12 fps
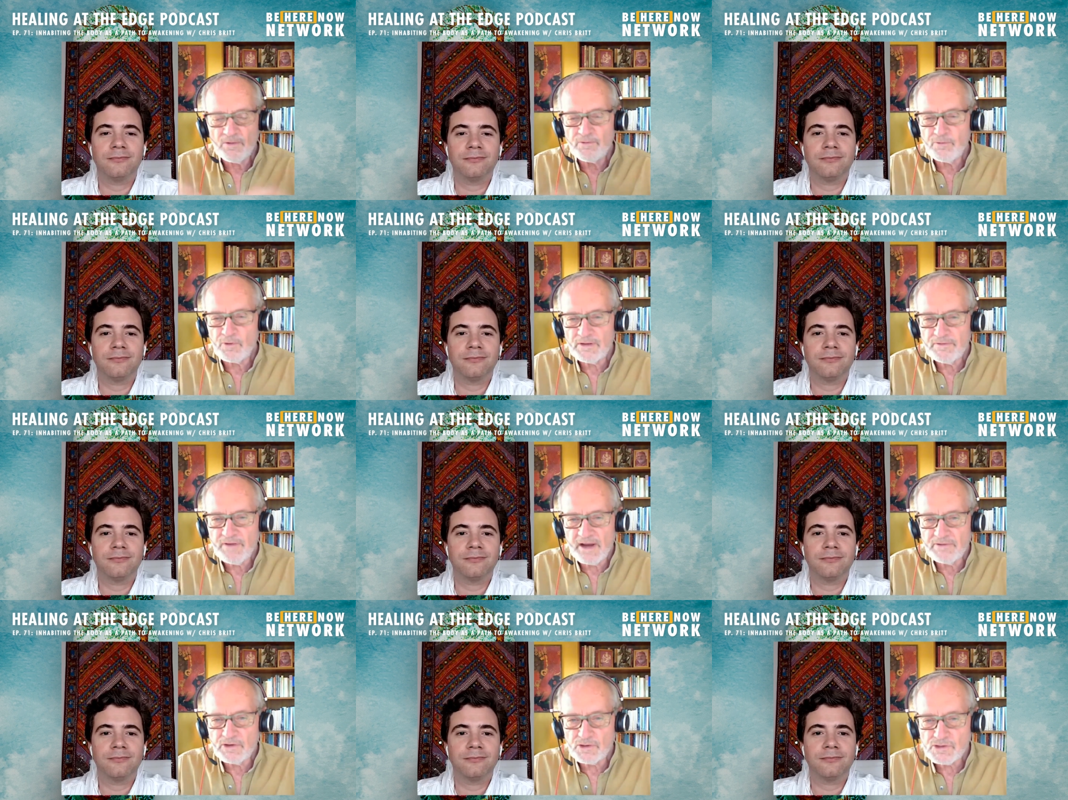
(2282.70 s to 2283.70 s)
Speaker 1: know,
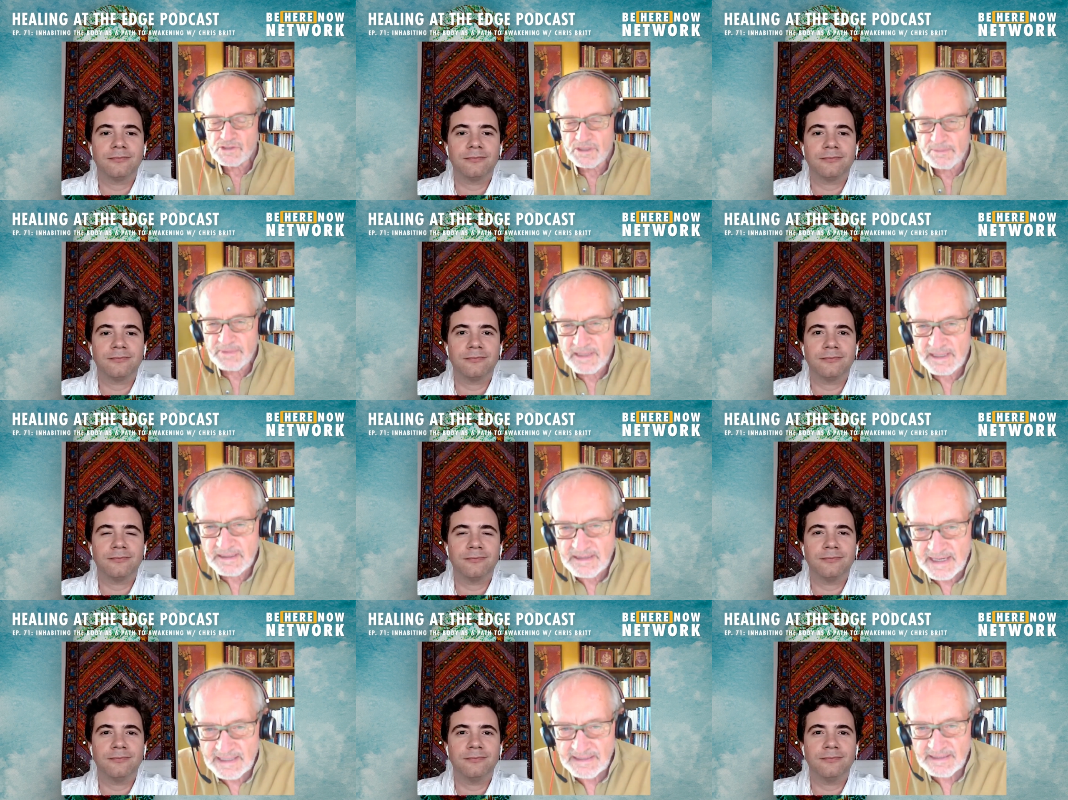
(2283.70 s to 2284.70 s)
45 years or something like
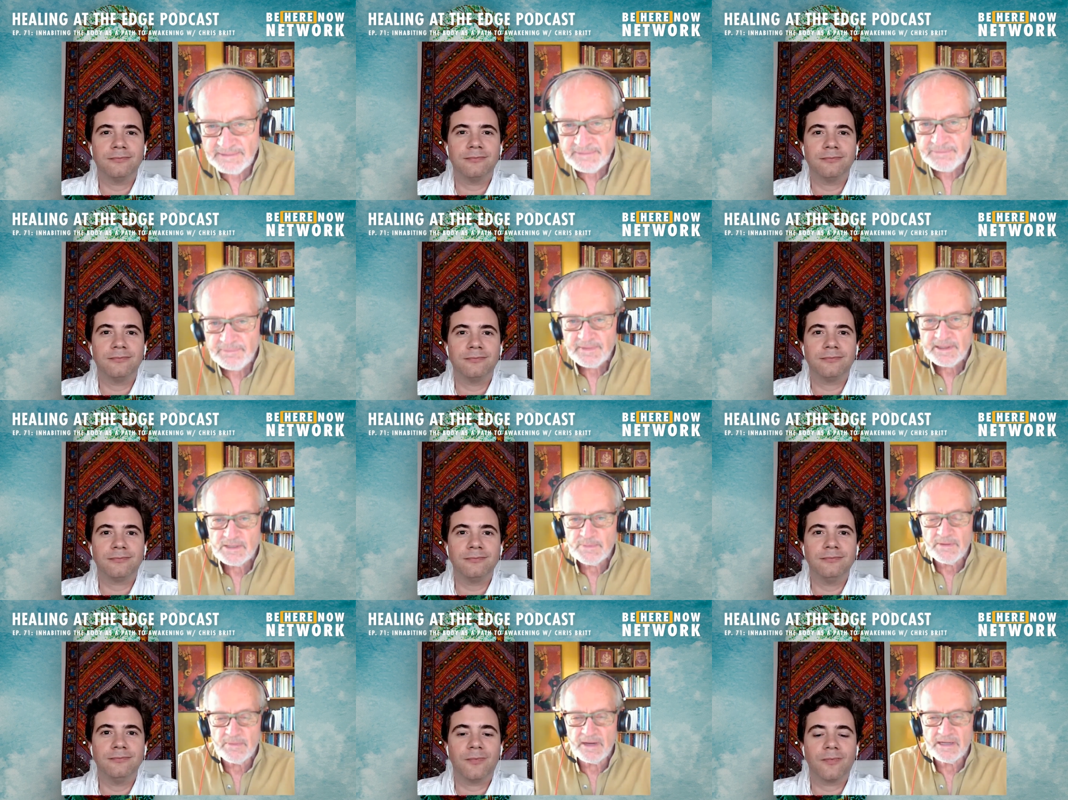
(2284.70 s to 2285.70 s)
that.
Speaker 2: He's
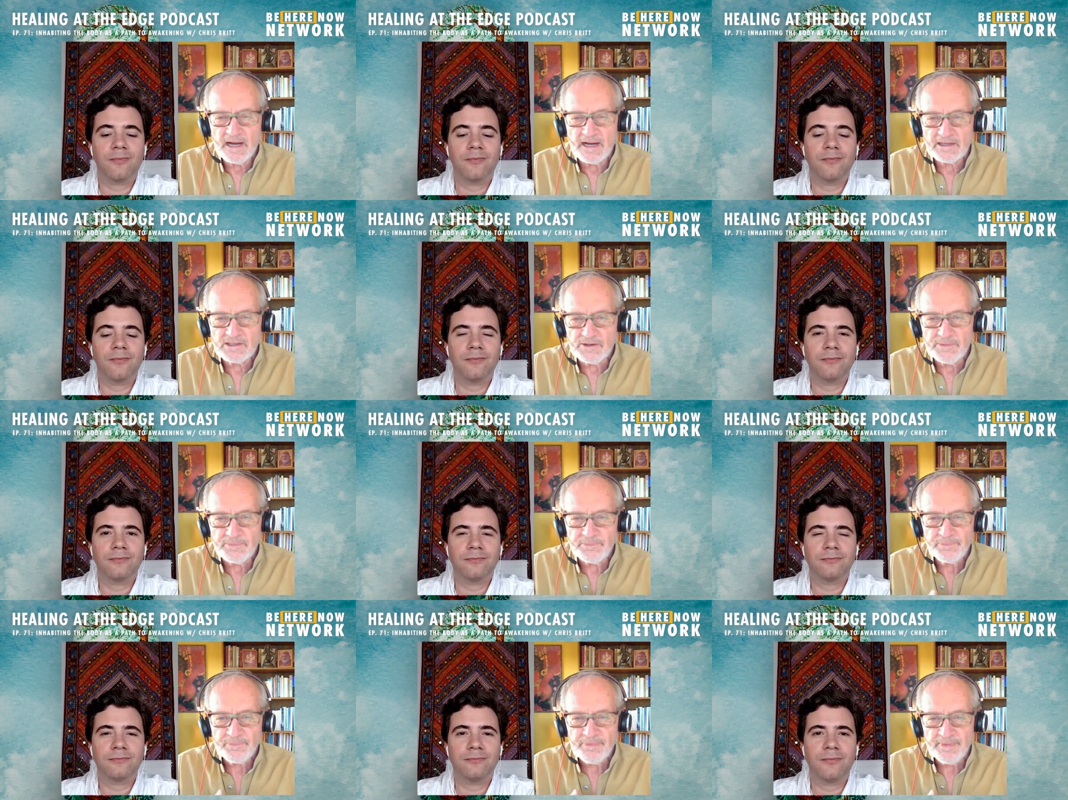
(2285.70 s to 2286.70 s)
been my doctor.
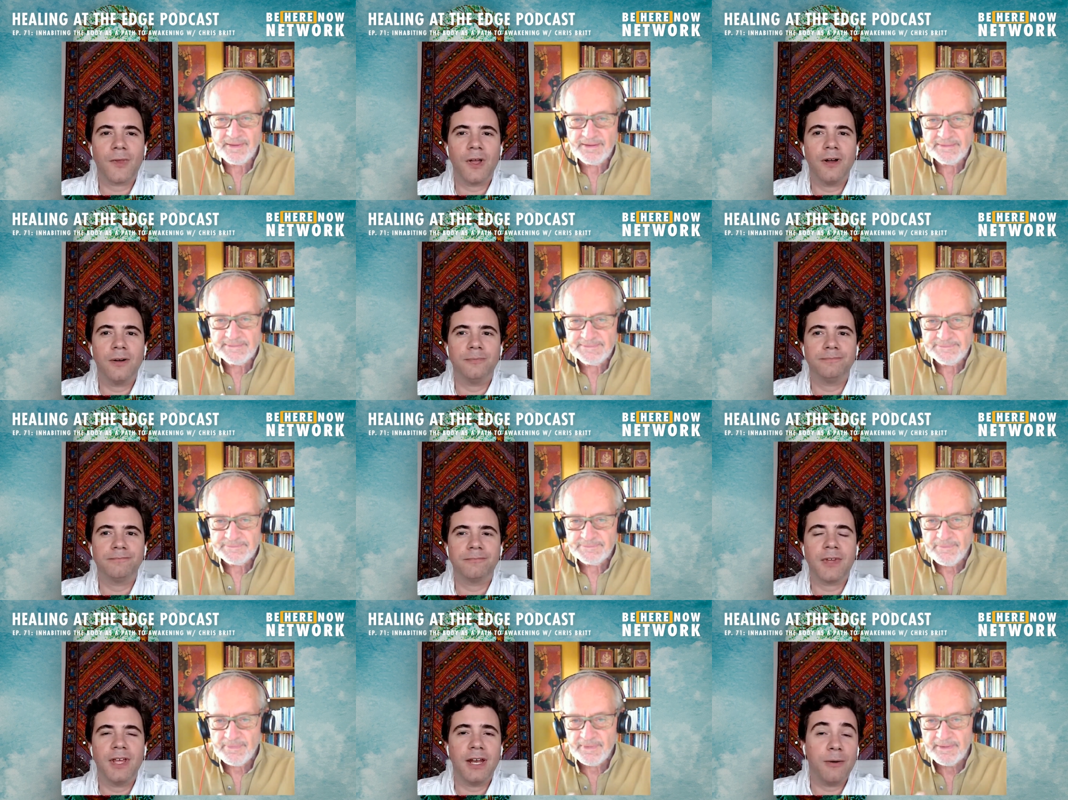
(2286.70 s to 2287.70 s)
Oh.
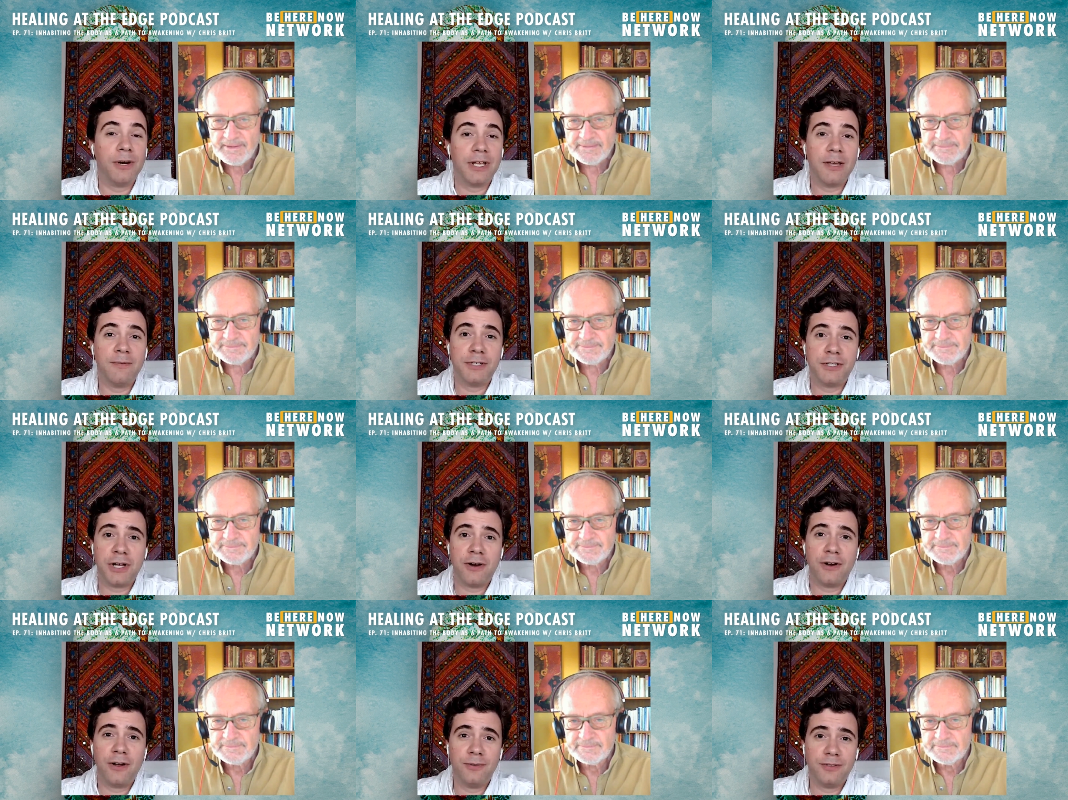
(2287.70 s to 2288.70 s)
And I want to give a
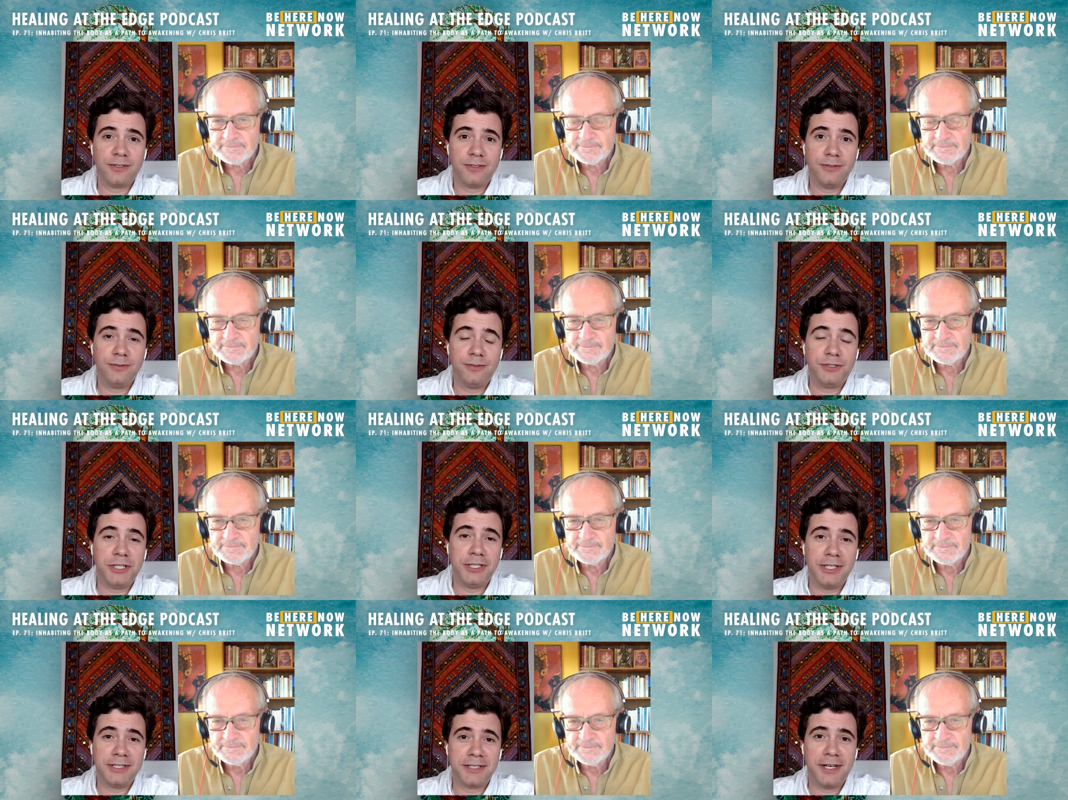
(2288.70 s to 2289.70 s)
shout out to Chi
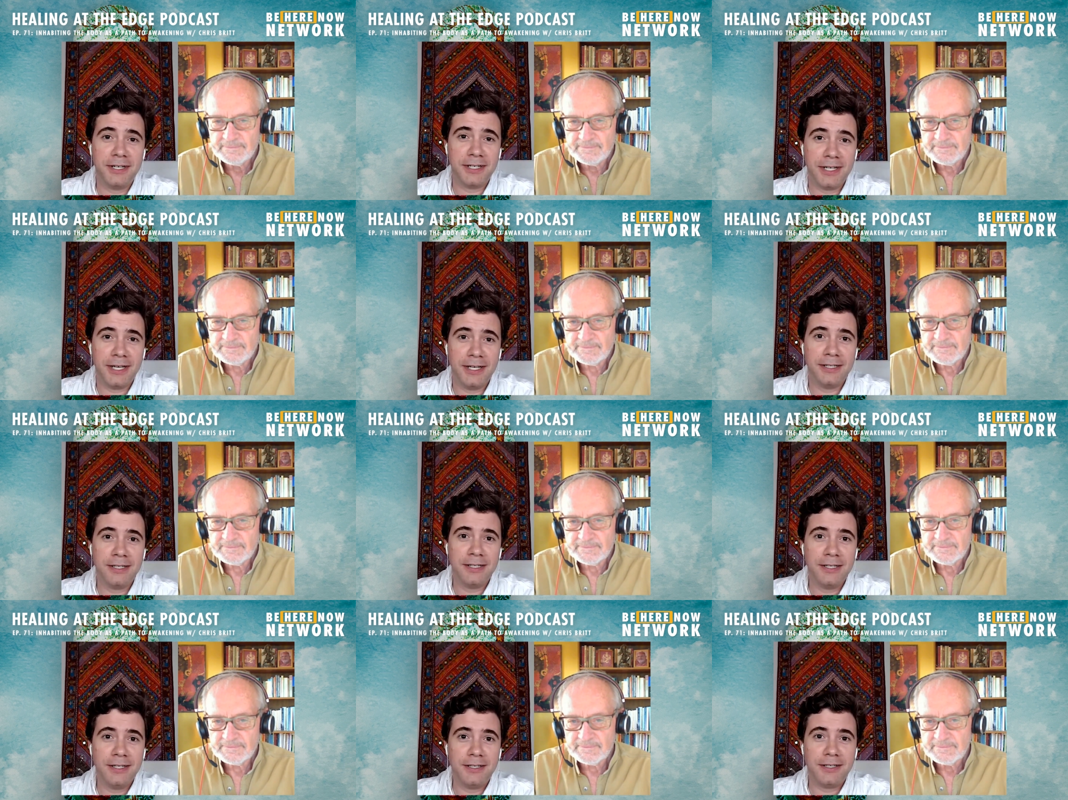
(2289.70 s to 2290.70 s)
Nei Tsang again,
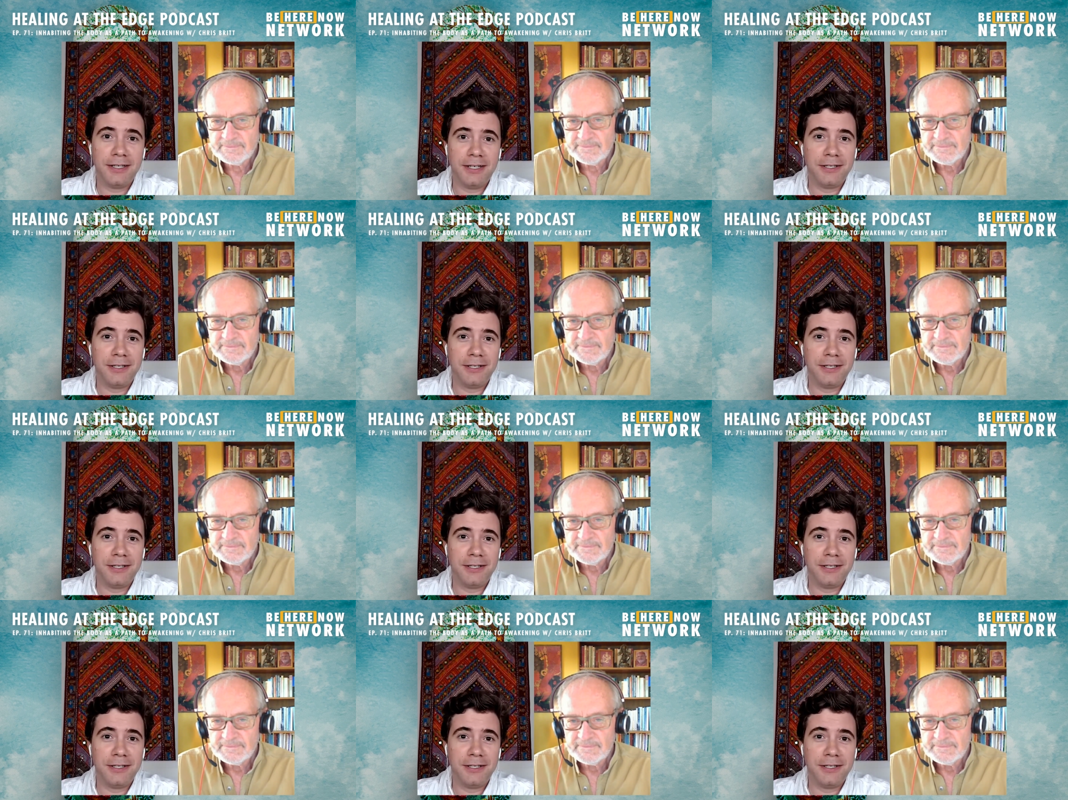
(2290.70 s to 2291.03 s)
the